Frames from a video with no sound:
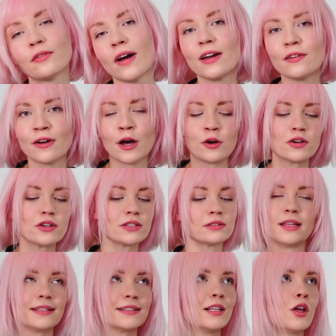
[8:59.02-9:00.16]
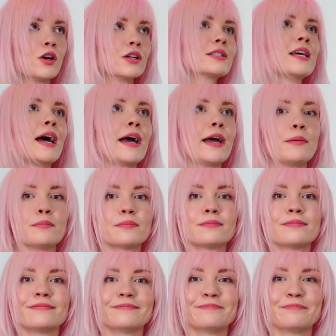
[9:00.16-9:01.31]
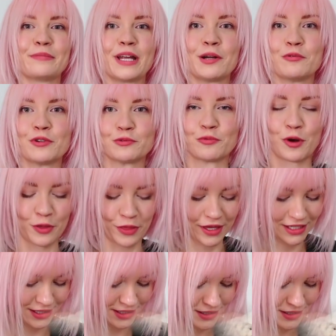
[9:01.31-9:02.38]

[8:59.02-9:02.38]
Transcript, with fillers: 5 hours. It's a long time, but it was worth it.